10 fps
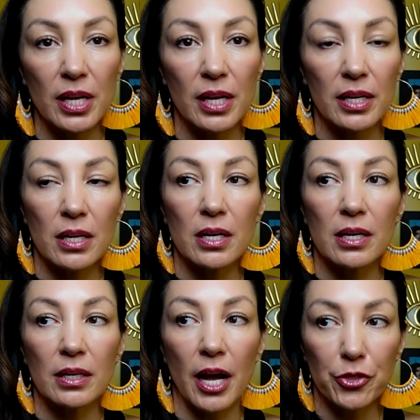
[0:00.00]

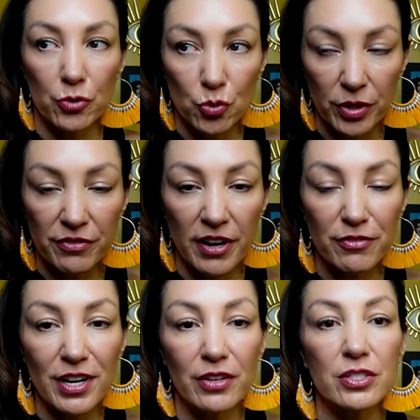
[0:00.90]
and got through 25
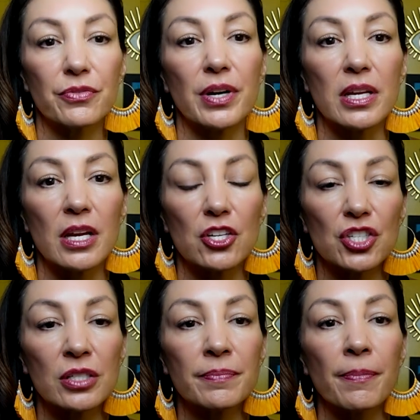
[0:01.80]
rounds of
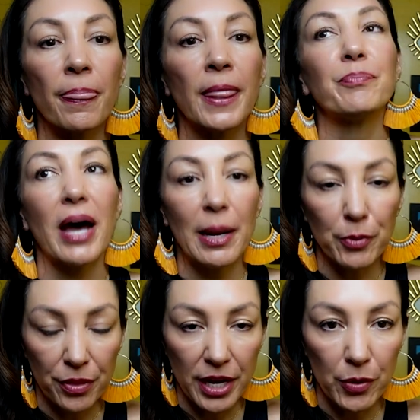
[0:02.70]
radiation,
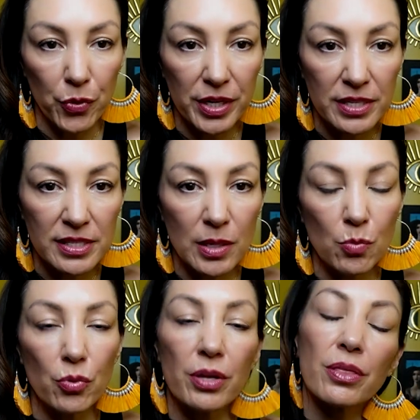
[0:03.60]

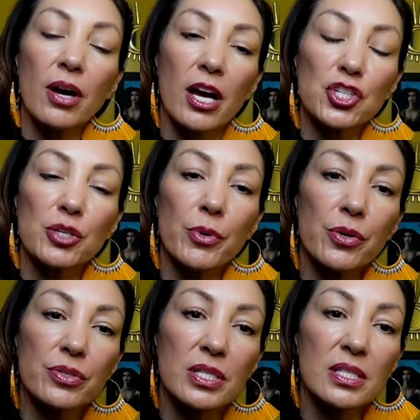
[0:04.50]
hypothyroidism with
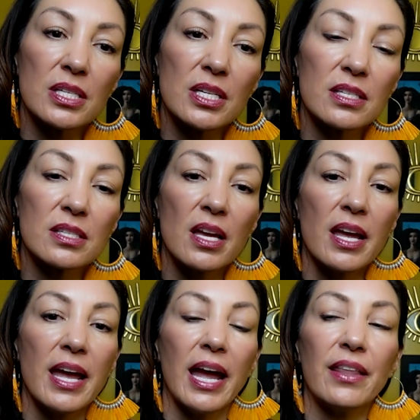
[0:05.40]
Hashimoto's disease,
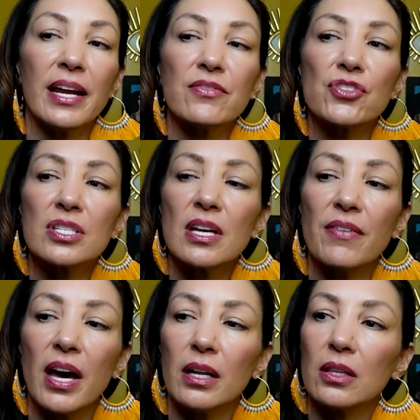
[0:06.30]
and I just have
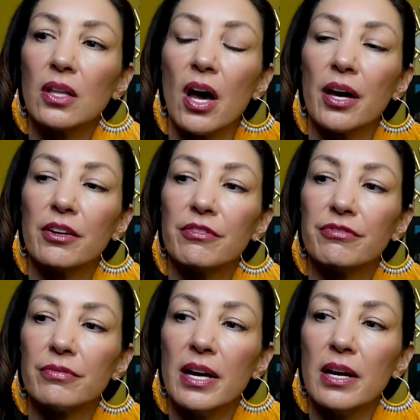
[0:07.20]
had a lot
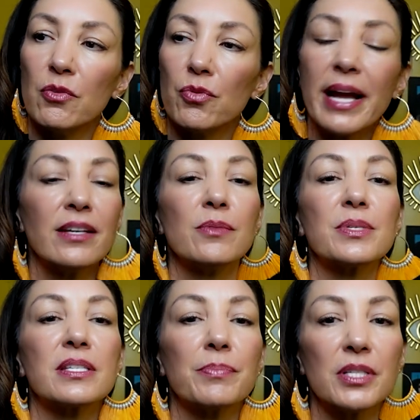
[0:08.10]
of random
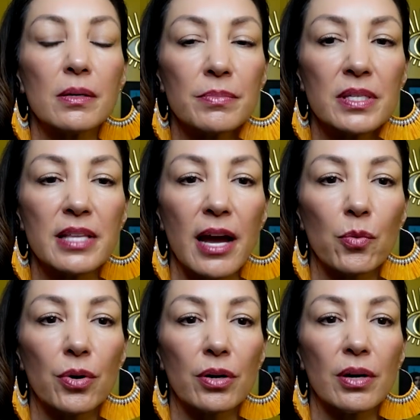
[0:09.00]
symptoms that
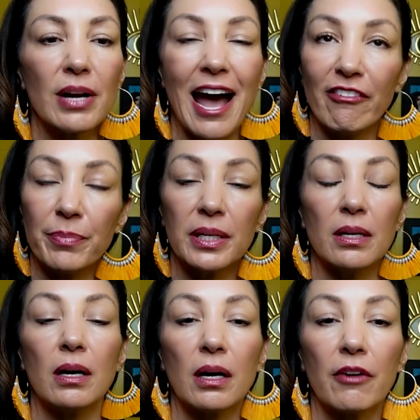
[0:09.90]
have been
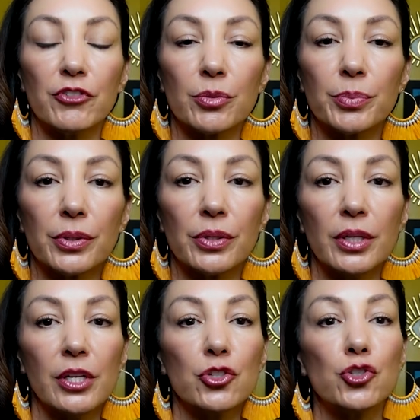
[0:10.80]
uncomfortable,
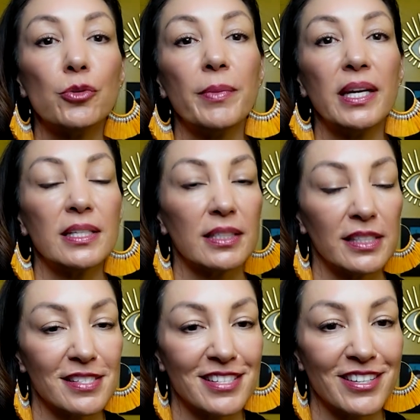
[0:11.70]
too many to
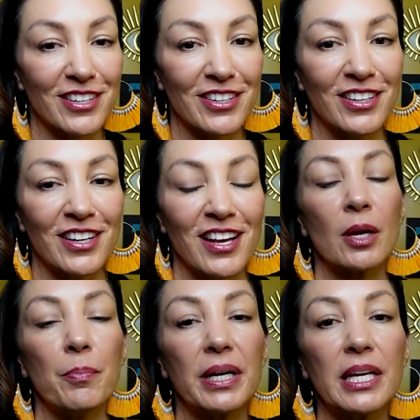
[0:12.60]
list here.
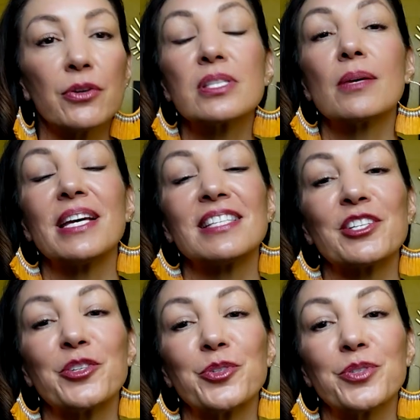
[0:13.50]
But here's the amazing
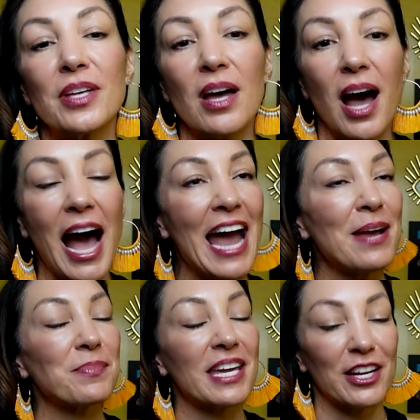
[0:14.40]
news. I
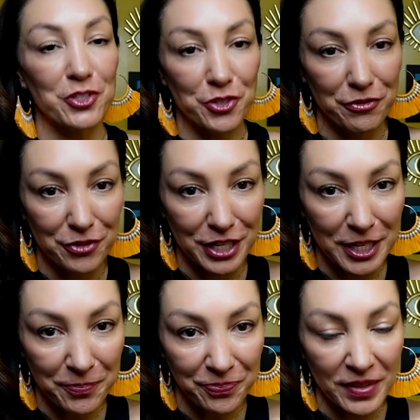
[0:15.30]
am
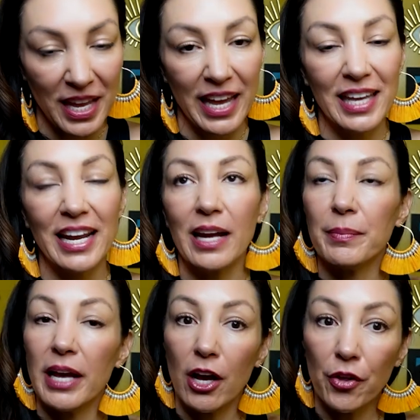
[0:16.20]
cancer-free, and I am
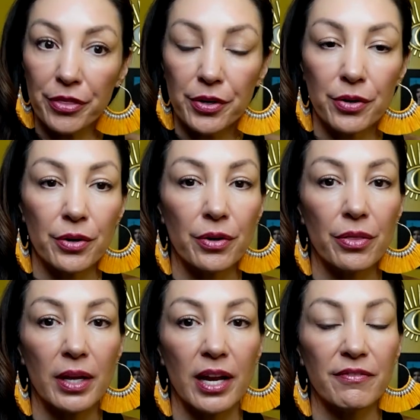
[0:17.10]
healthier
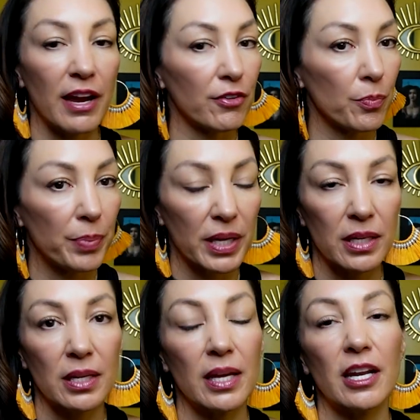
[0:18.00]
than I've ever
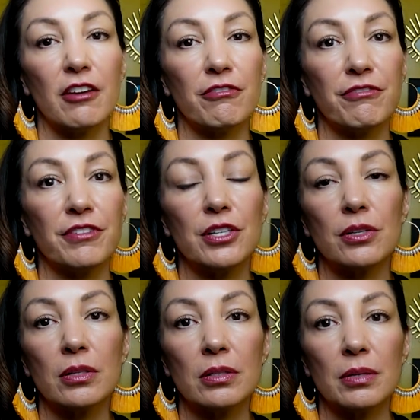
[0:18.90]
been, and I
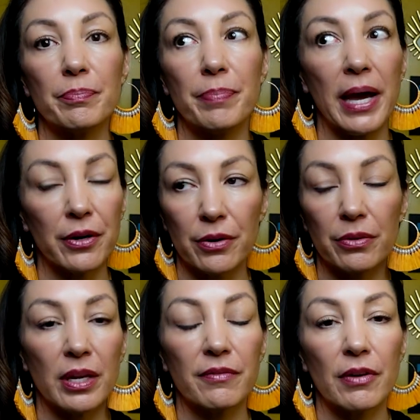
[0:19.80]
feel better
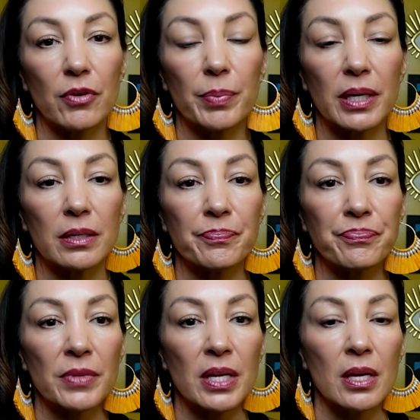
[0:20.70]
than I've ever been.
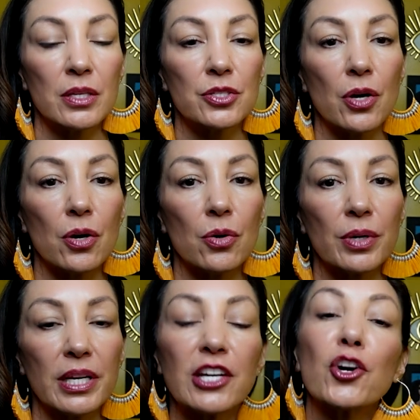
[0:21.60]
So
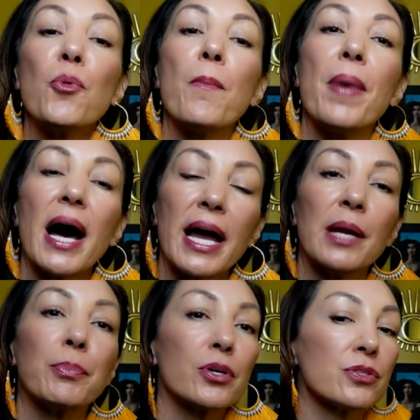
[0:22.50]
here are my
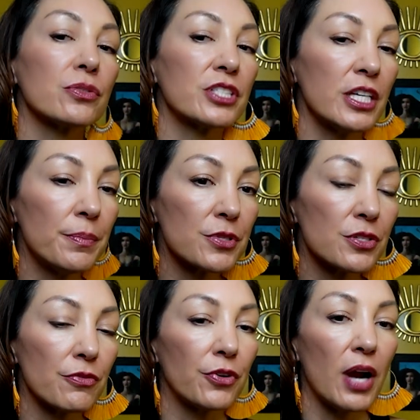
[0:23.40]
personal tips
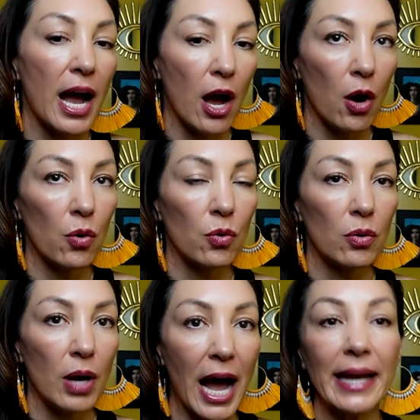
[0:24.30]
for how
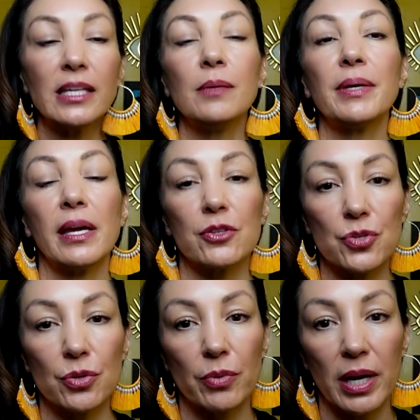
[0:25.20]
I keep
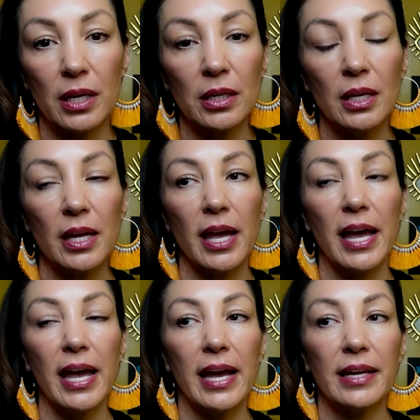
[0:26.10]
cancer away
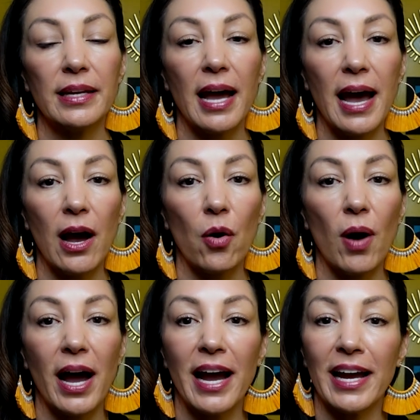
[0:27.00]
and how
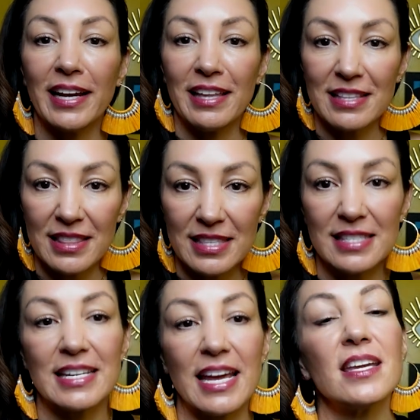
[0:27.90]
I
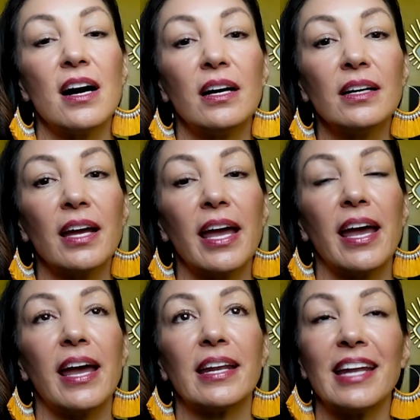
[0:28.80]
stay young
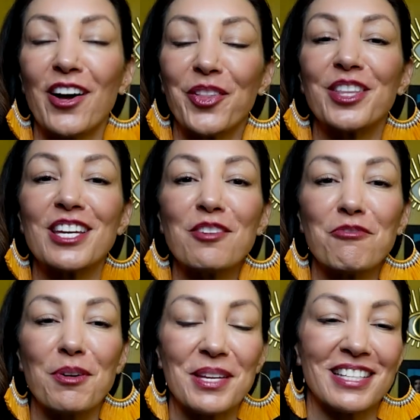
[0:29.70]
and healthy
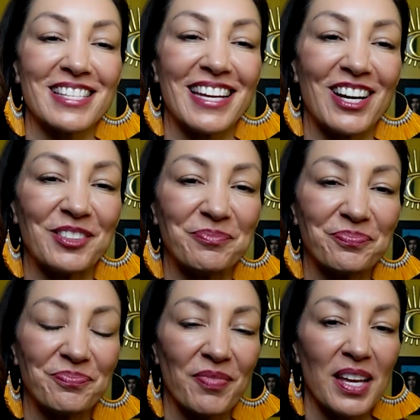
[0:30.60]
from the inside out.
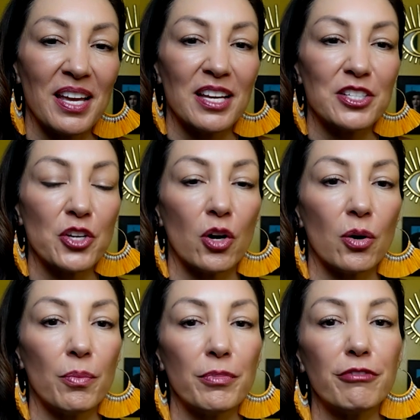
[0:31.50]
So
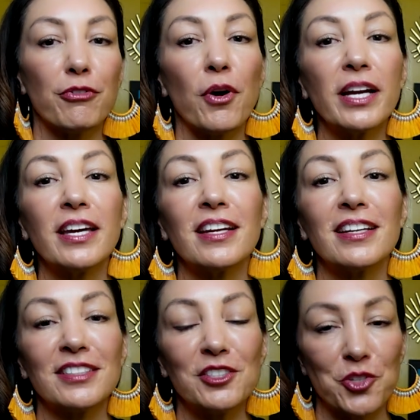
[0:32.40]
before I get
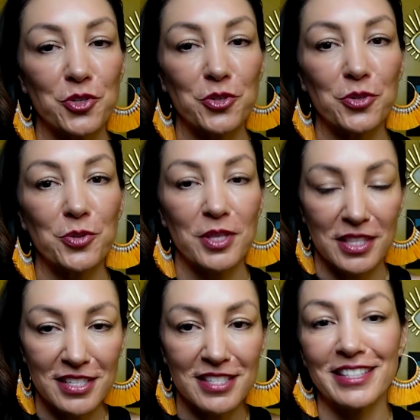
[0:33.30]
into
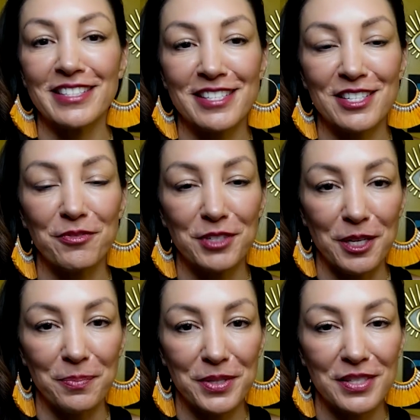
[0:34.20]
this list of
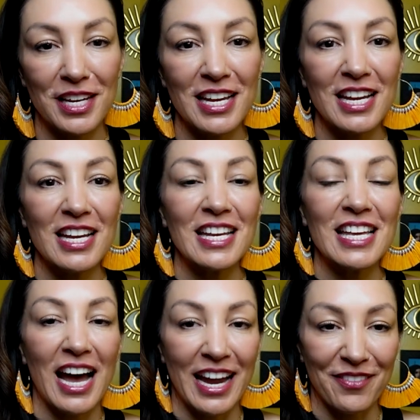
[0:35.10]
tips,
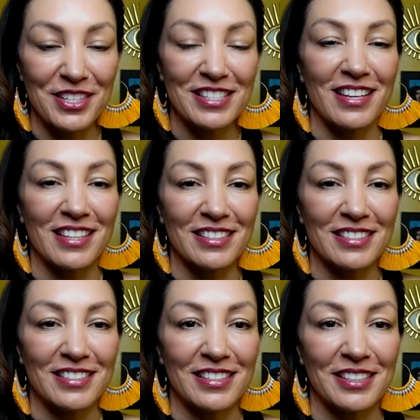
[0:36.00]
I have to say
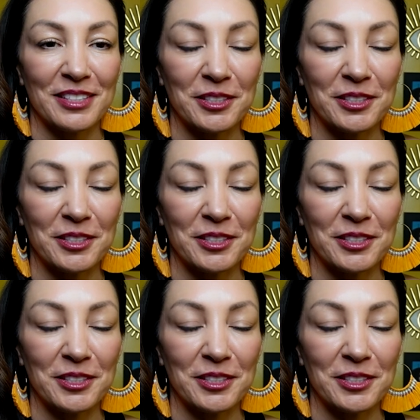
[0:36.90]
this.